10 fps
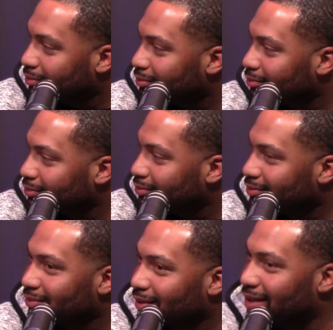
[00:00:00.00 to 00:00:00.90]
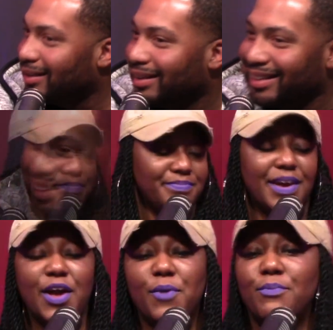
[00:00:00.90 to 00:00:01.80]
But boy,
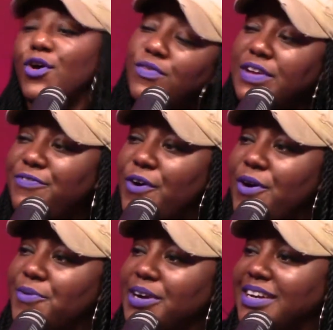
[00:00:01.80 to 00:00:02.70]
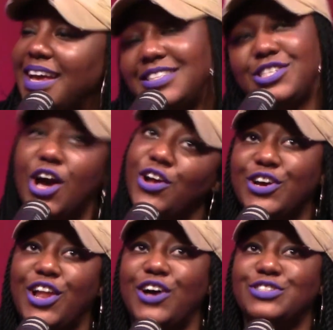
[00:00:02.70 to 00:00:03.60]
moving forward, let's go to
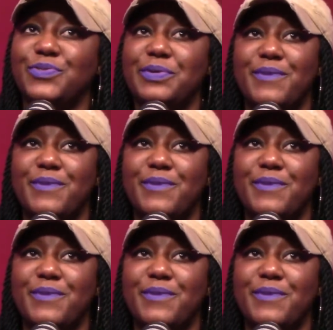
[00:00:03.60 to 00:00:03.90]
closing remarks.